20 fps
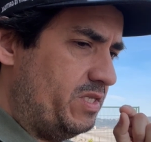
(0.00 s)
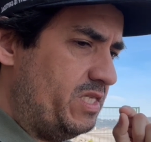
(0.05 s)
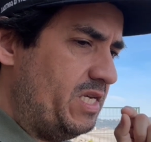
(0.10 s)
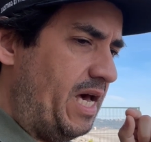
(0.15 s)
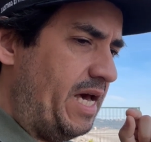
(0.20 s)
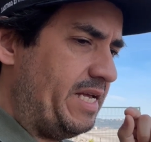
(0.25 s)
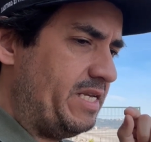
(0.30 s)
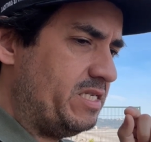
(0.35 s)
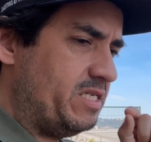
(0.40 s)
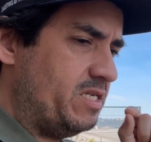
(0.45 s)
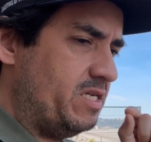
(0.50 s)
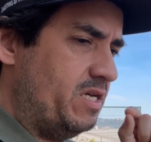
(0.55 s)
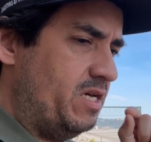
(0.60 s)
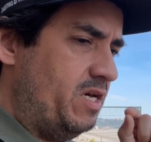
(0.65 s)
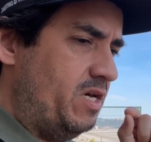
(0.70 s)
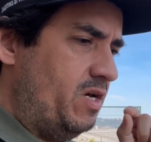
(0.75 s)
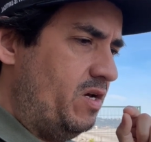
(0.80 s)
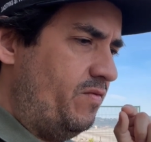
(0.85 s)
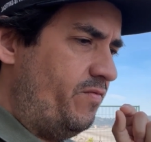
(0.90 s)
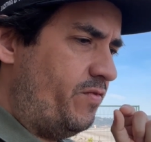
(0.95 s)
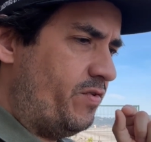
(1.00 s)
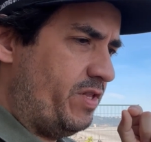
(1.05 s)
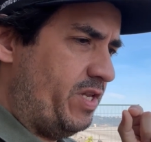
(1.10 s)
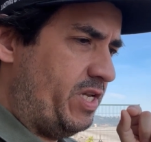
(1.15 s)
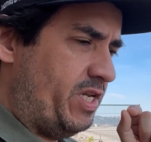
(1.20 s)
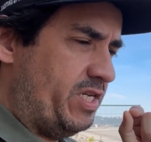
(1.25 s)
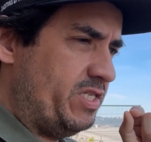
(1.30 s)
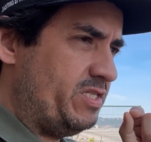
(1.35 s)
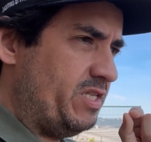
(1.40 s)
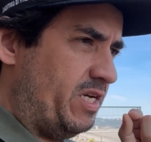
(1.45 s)
tight for the
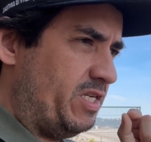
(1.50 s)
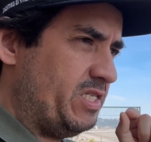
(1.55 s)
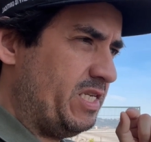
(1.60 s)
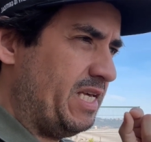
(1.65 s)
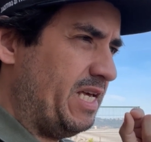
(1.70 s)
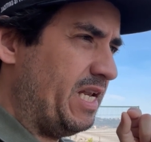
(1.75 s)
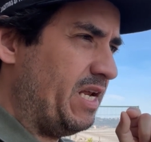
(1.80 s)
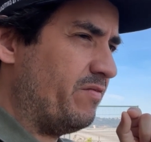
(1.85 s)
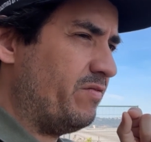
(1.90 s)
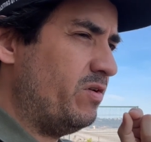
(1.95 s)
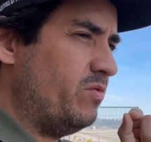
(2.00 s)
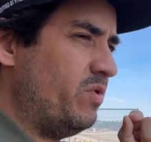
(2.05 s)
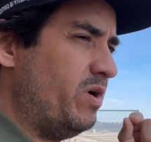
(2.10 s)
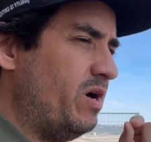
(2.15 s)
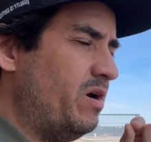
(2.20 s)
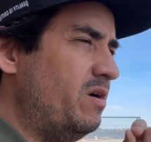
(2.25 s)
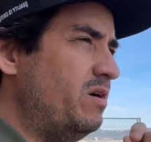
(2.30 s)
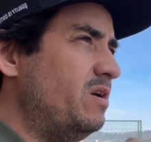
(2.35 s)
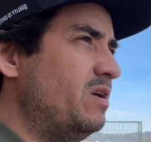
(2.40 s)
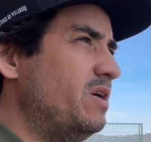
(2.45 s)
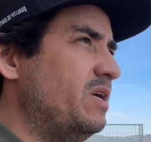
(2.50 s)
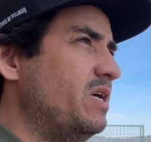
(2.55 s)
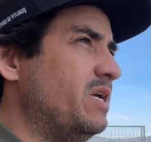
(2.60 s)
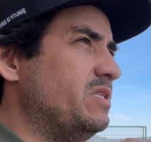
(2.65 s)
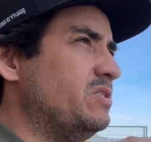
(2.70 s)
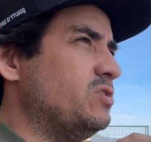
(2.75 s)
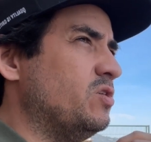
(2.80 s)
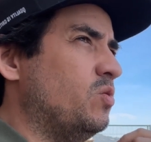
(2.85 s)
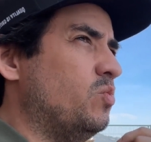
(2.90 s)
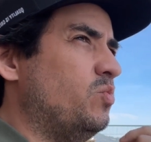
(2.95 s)
dust not to get everywhere.
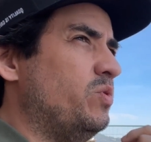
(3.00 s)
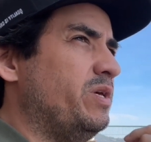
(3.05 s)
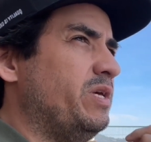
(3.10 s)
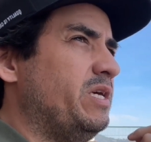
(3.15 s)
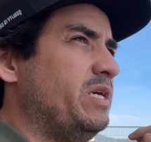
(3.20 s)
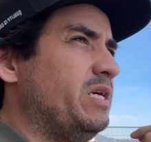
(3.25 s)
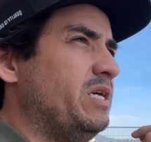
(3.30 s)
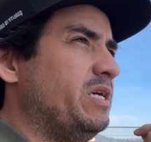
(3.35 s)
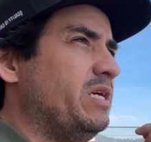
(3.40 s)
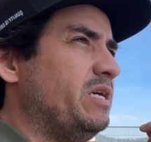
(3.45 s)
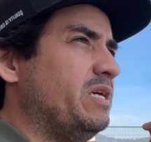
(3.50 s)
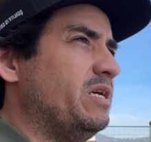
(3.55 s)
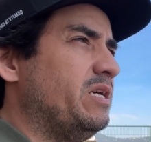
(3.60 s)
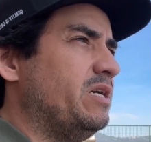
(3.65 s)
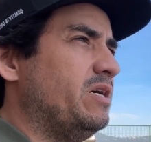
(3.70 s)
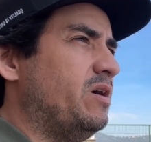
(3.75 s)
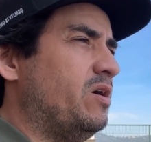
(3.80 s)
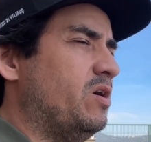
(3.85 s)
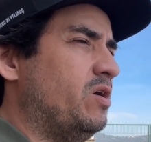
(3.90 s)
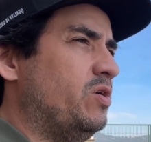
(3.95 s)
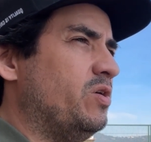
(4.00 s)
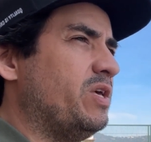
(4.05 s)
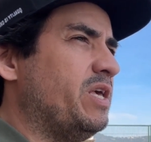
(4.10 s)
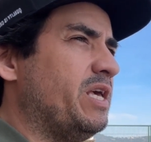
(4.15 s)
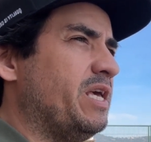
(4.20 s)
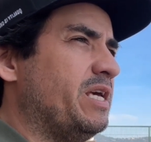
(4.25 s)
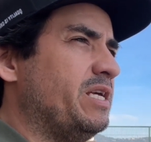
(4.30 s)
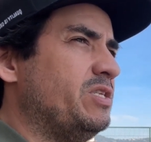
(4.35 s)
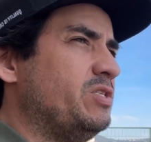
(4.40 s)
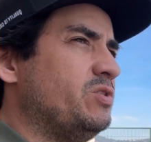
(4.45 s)
And so we are
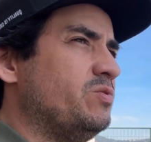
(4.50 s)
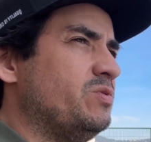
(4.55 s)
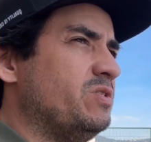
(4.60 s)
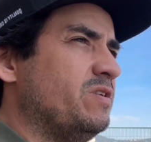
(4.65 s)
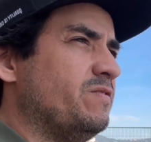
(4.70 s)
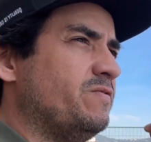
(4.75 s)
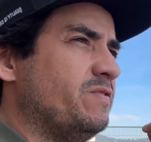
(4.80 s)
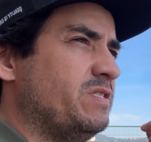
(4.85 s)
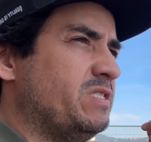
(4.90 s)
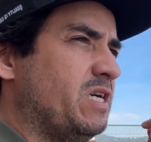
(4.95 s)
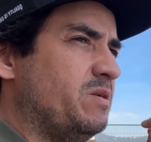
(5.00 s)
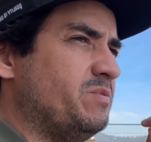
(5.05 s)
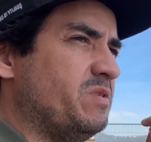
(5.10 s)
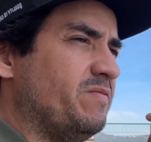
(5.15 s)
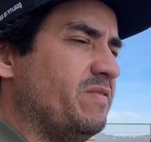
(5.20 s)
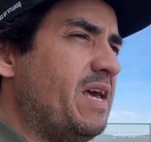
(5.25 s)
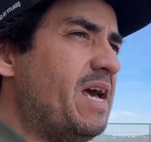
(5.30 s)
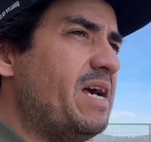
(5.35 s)
looking into different types of